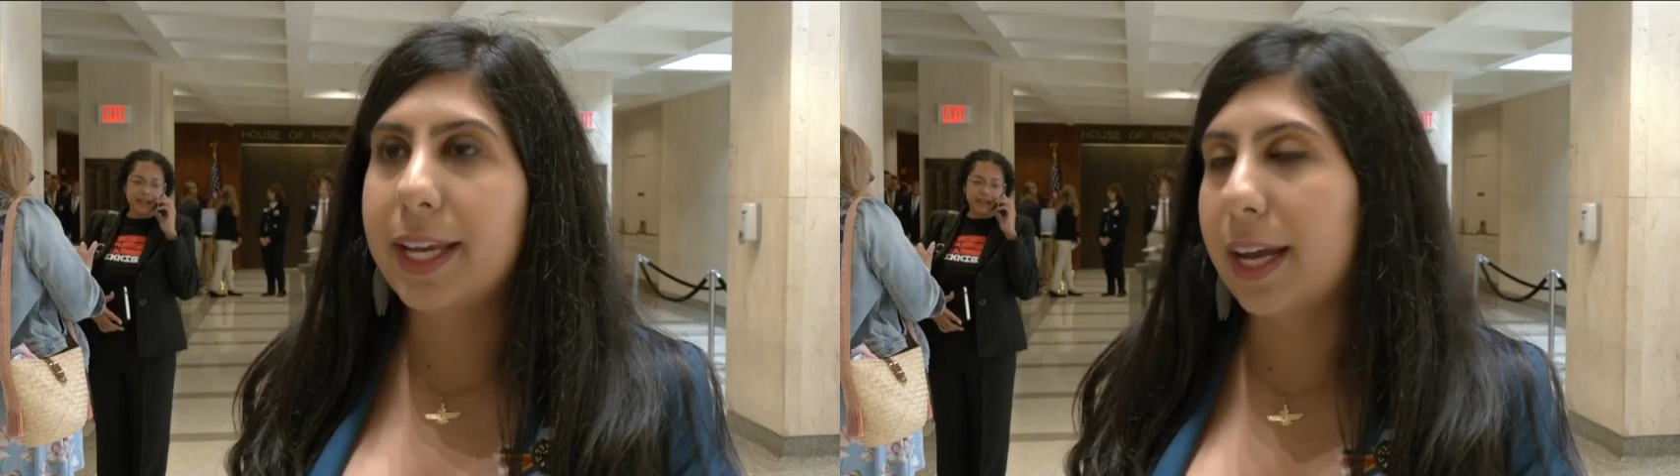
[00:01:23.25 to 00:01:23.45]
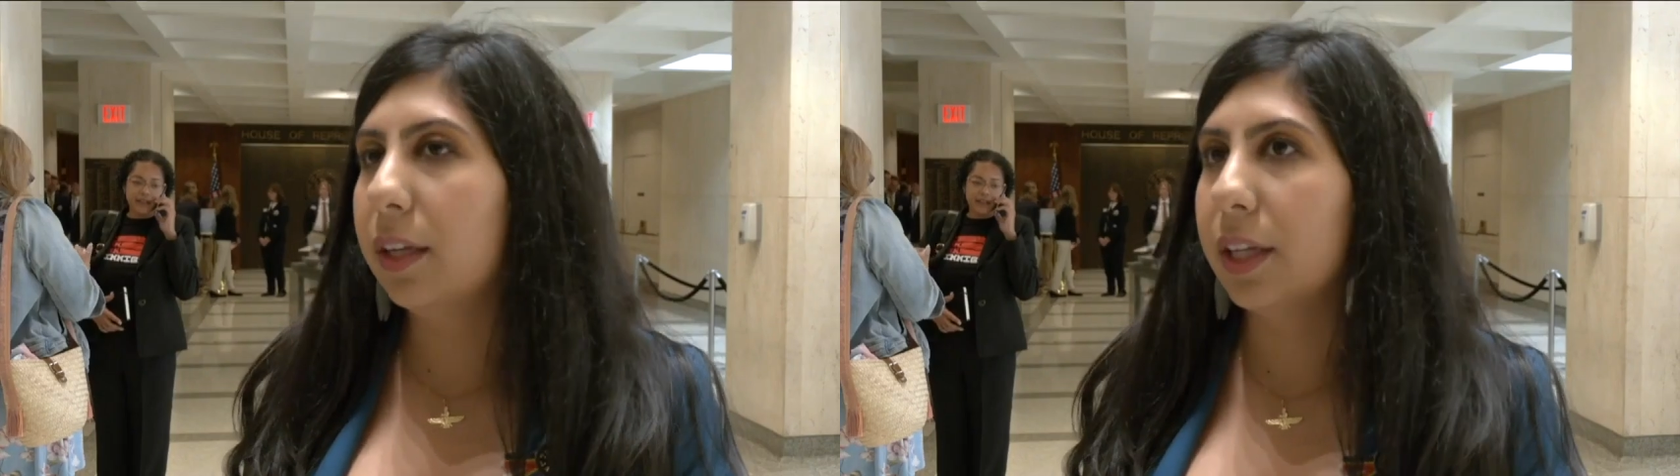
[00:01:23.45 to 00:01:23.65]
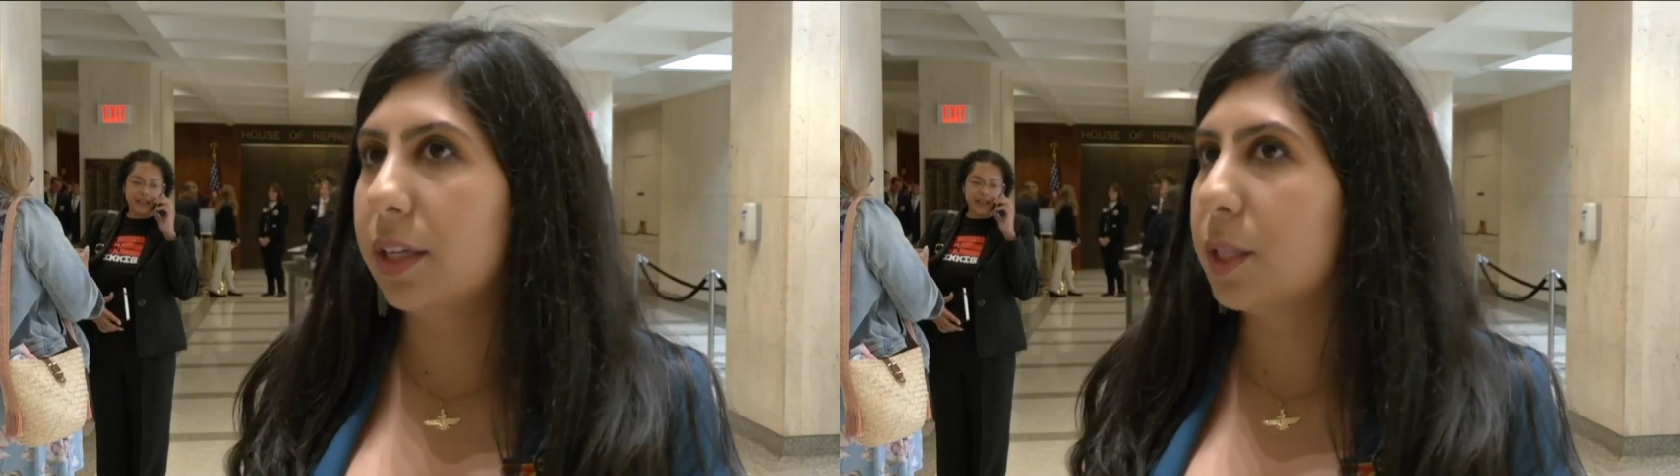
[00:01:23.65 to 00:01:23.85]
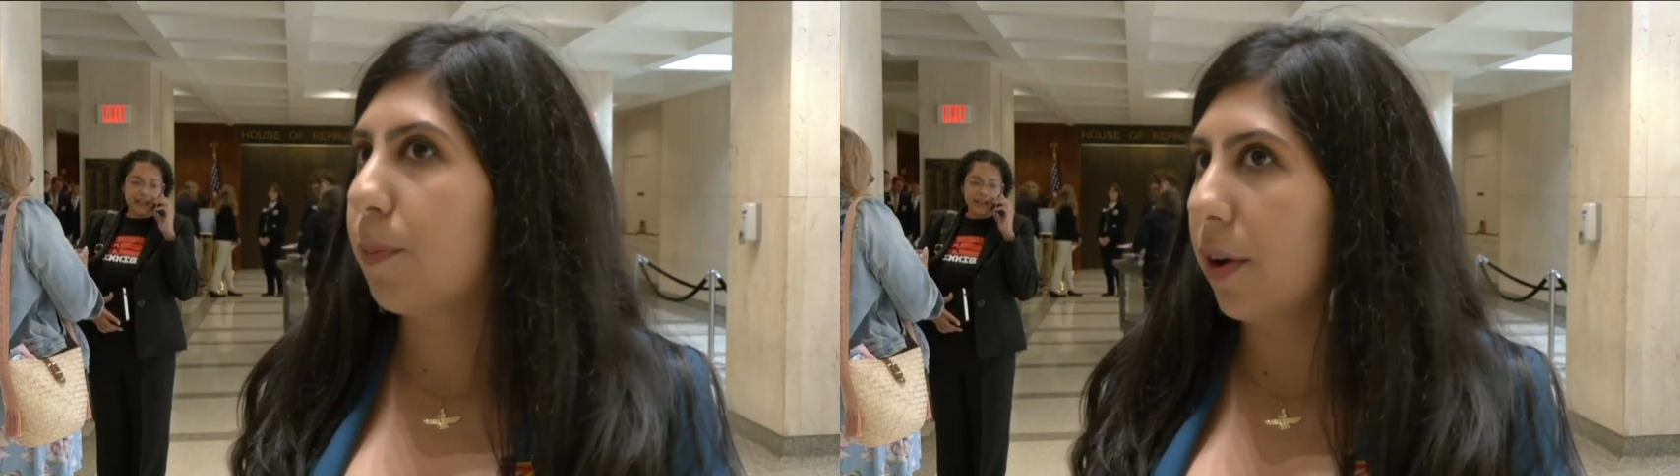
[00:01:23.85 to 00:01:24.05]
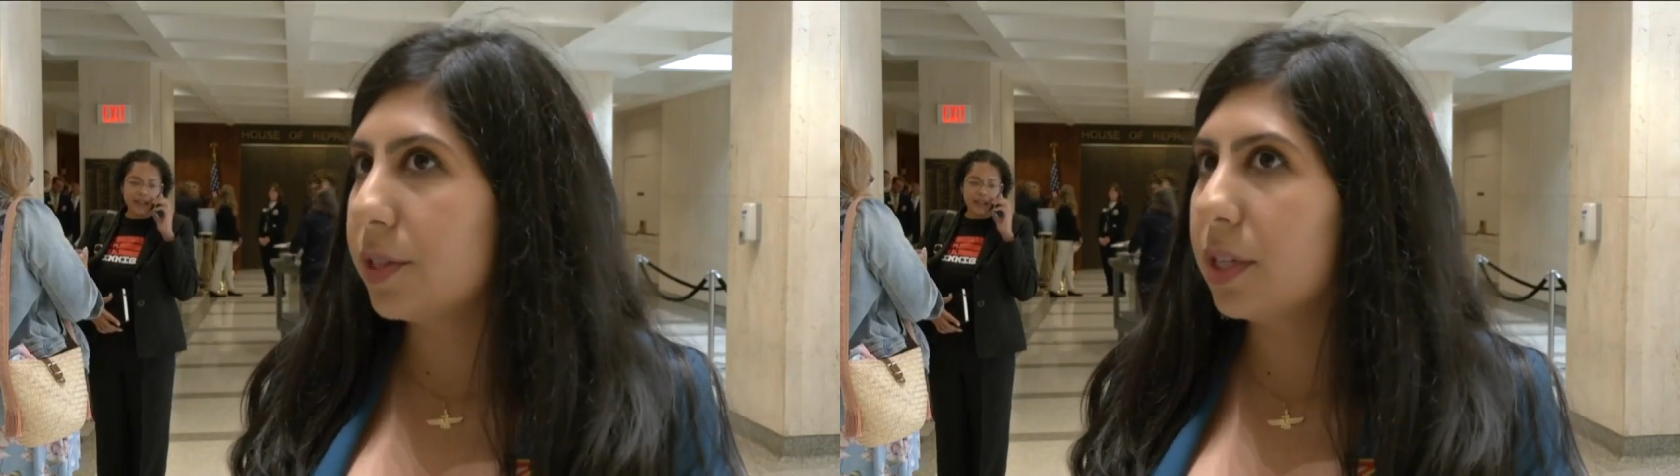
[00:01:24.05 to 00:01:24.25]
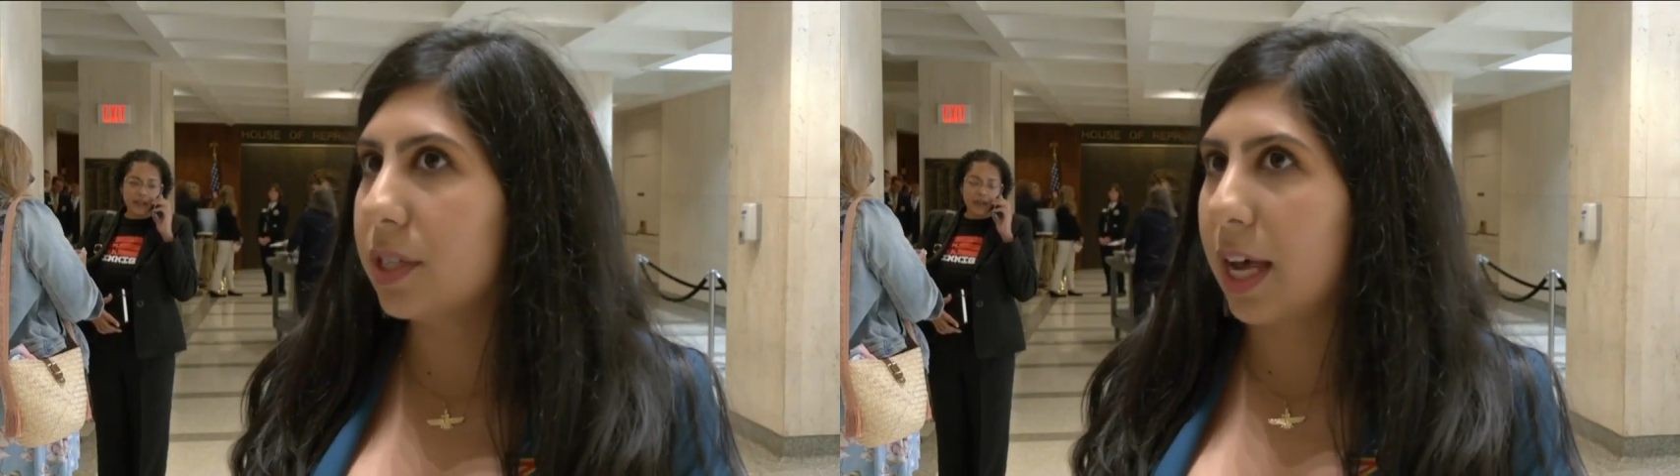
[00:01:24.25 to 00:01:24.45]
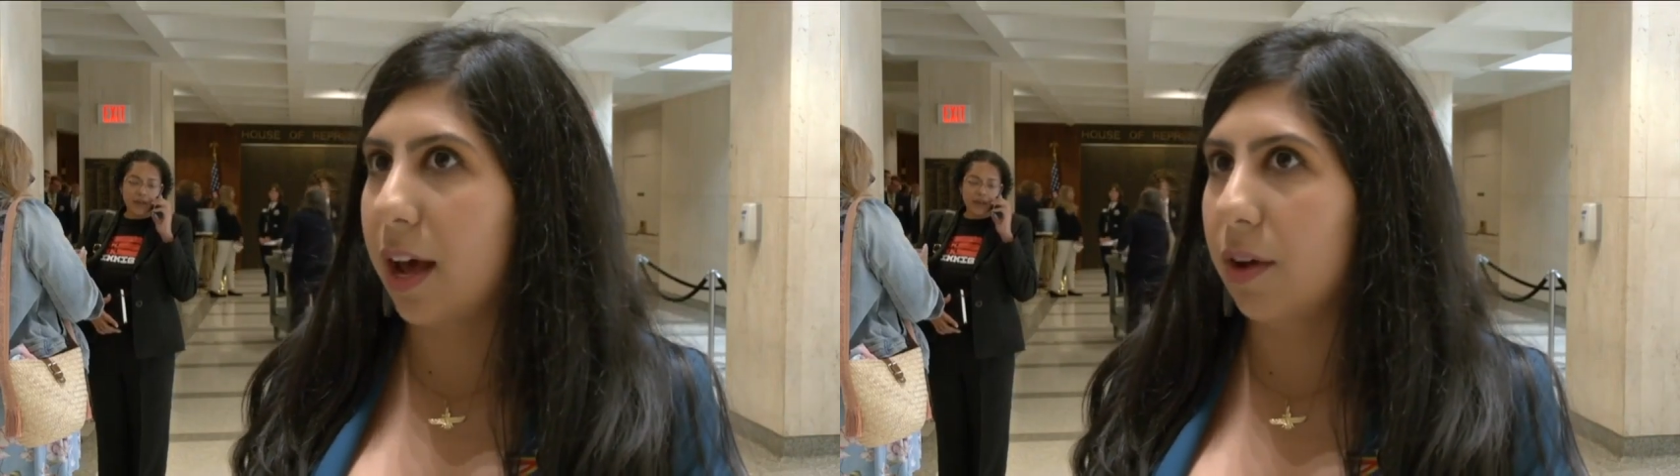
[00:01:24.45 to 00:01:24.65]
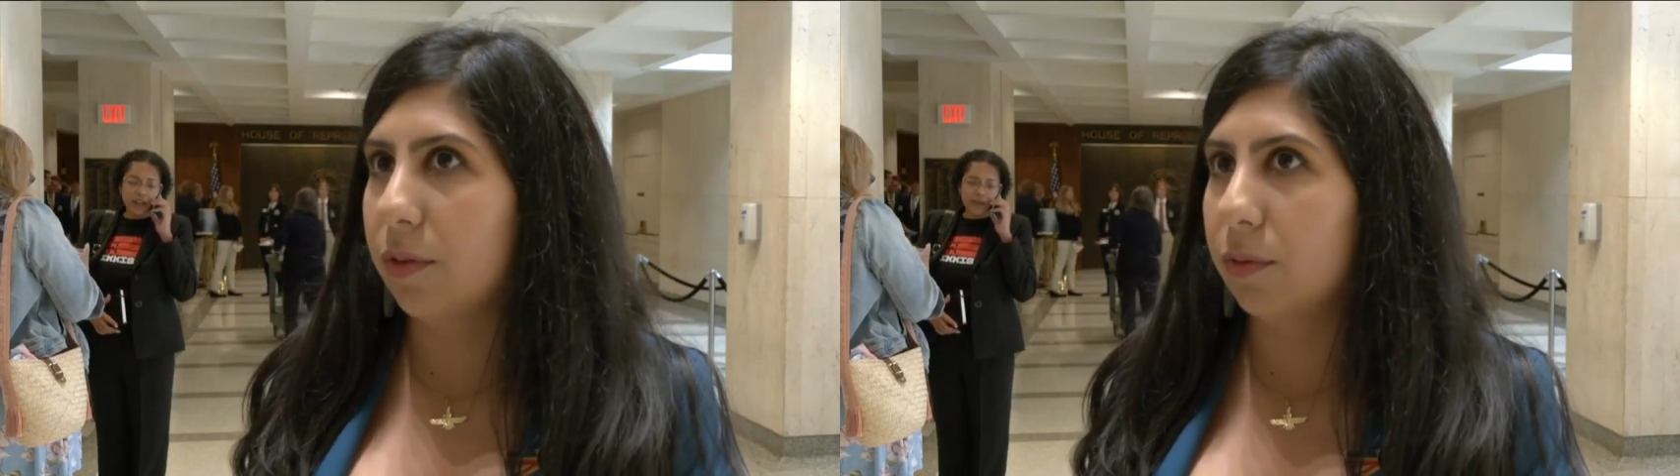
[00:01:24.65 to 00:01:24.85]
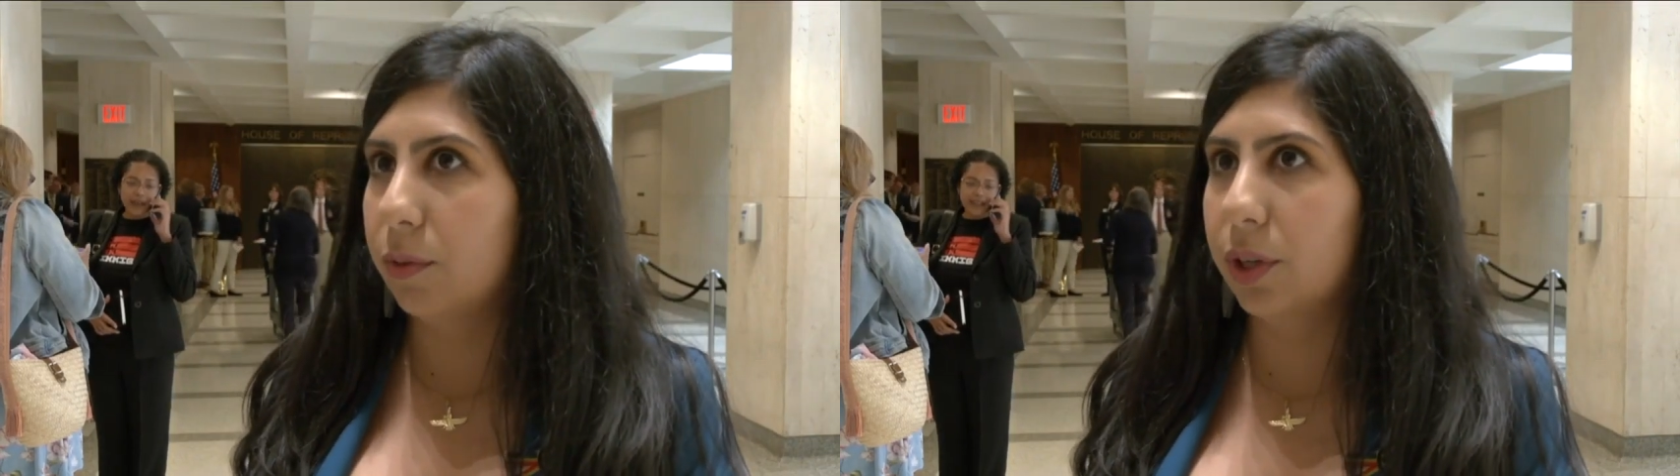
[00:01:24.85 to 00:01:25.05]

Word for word: Candidly, these policies have